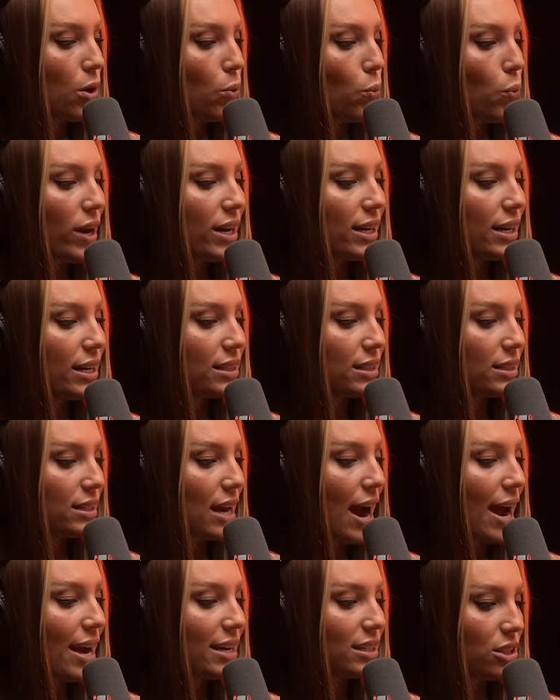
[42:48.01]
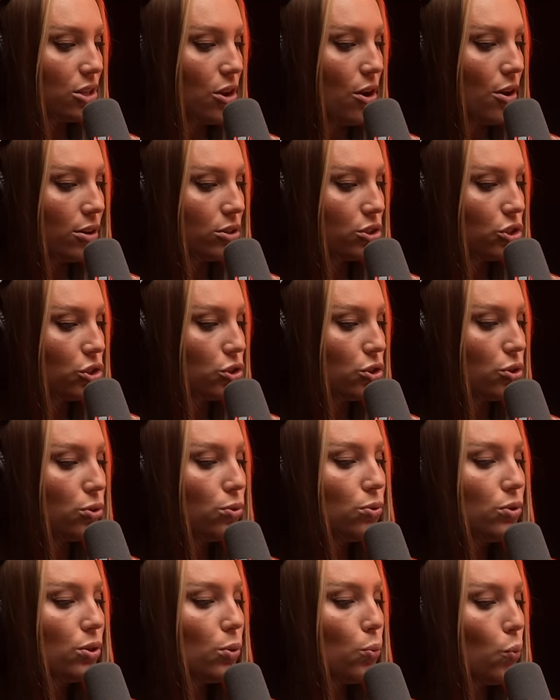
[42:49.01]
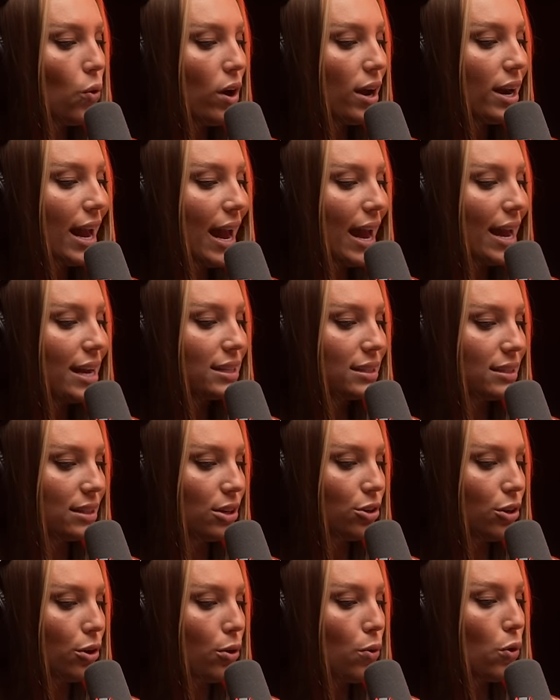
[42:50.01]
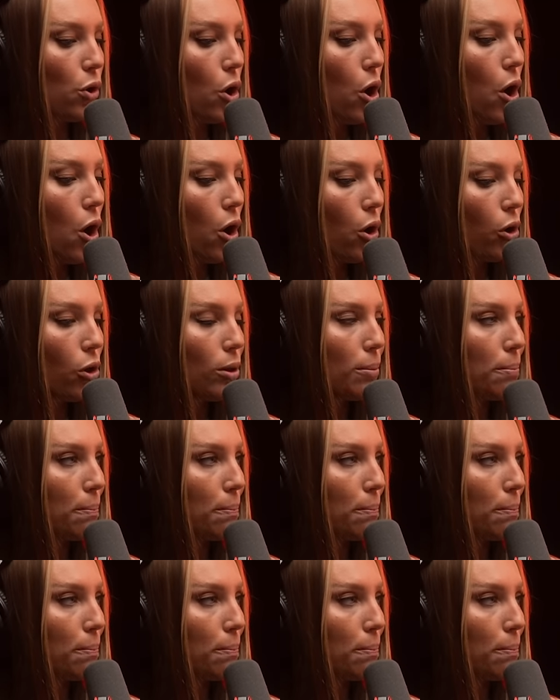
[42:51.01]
a witness ties Lars to the 180 call